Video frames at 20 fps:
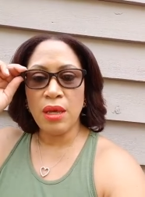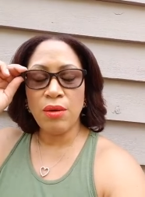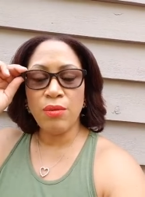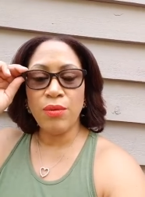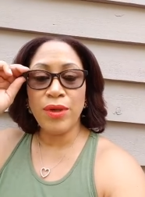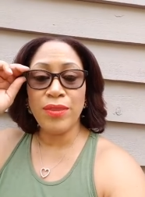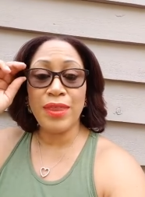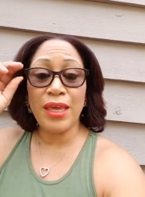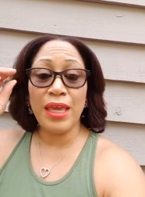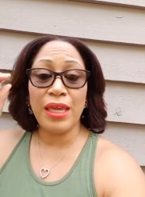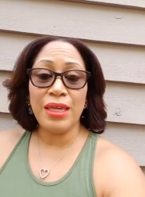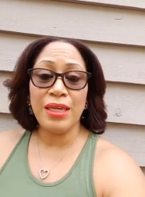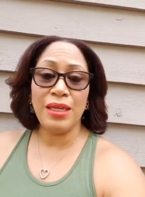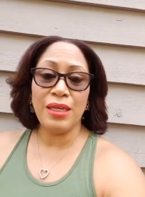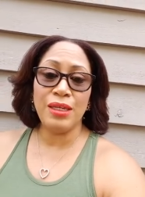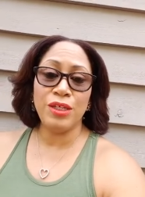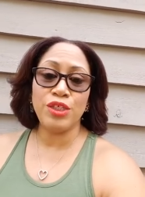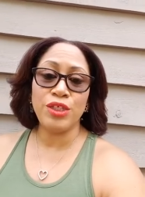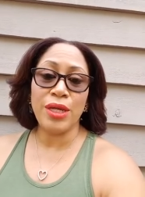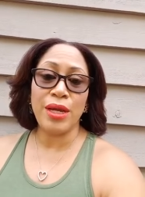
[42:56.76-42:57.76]
with
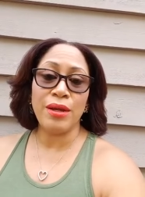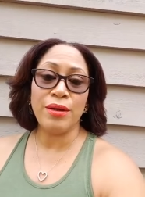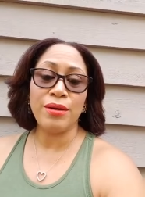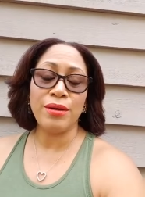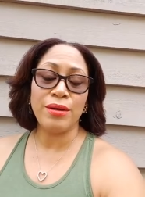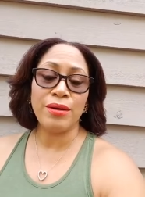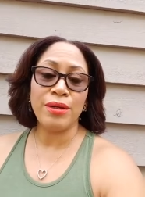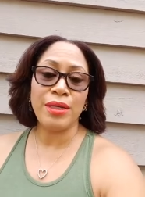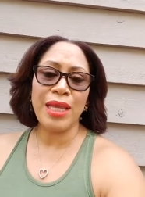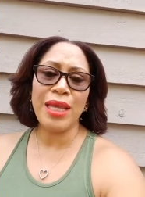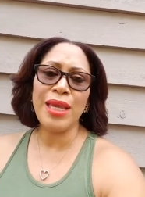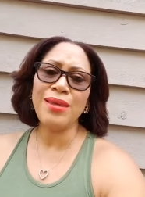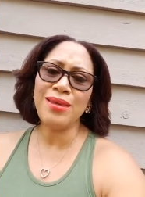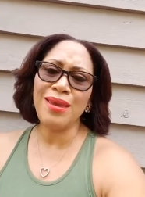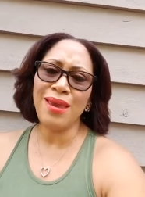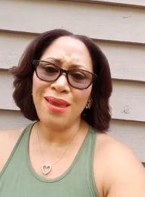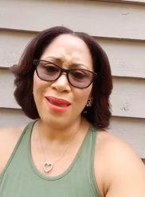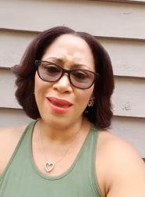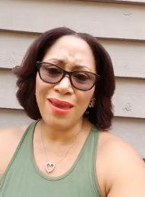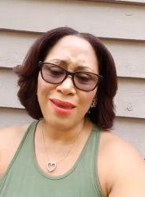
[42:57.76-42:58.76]
age? I heard it
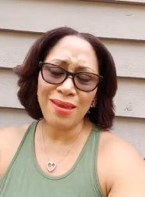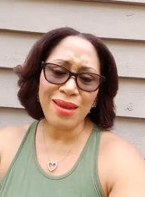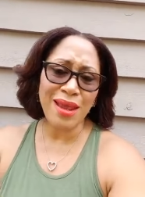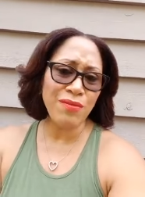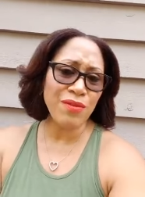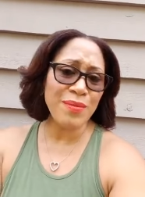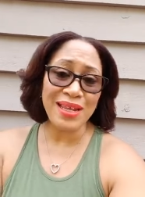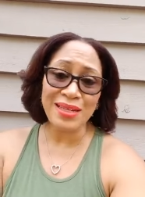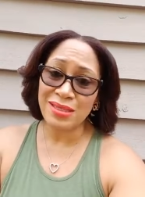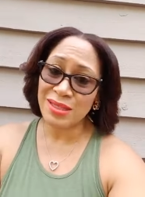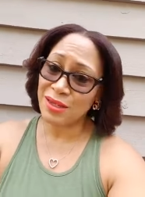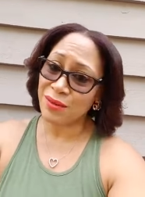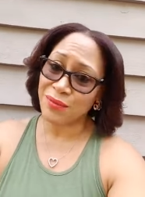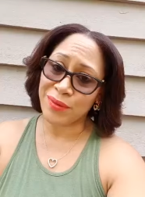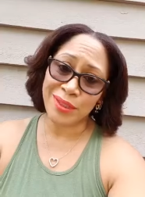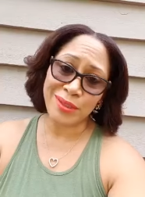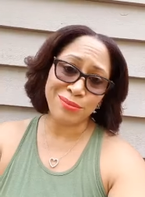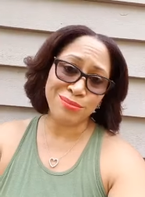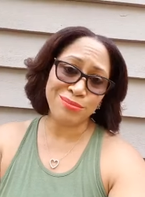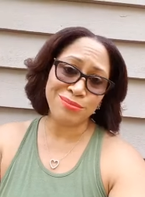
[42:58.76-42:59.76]
can. Everybody's
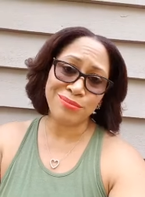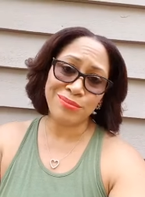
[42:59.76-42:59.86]
different.